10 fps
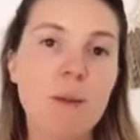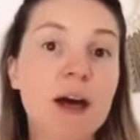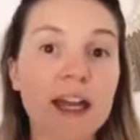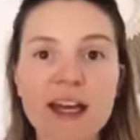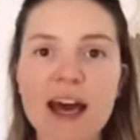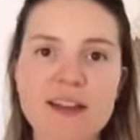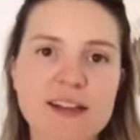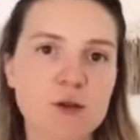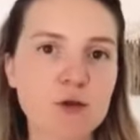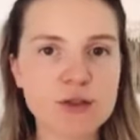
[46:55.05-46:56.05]
and we're going to get
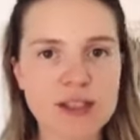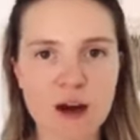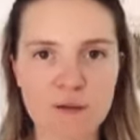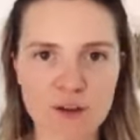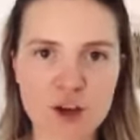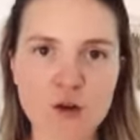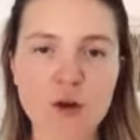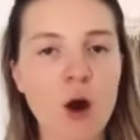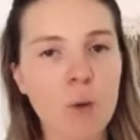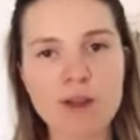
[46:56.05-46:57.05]
this all set up for you
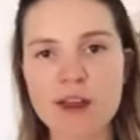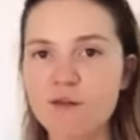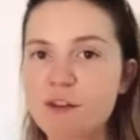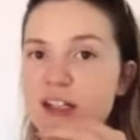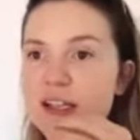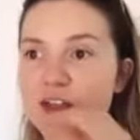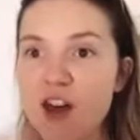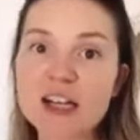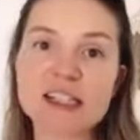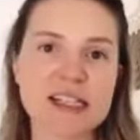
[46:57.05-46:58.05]
within the first
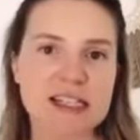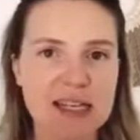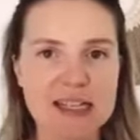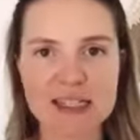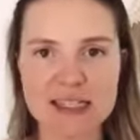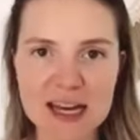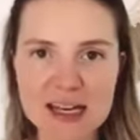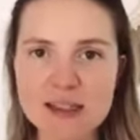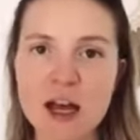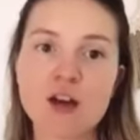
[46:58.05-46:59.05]
30 to 60
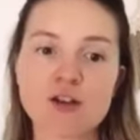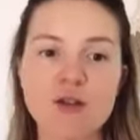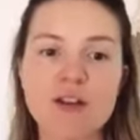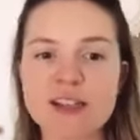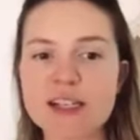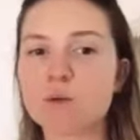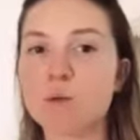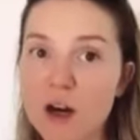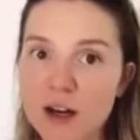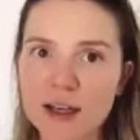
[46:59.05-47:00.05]
days so that this is
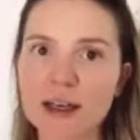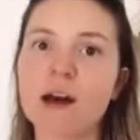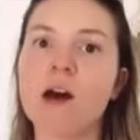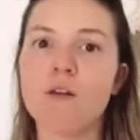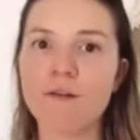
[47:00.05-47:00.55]
working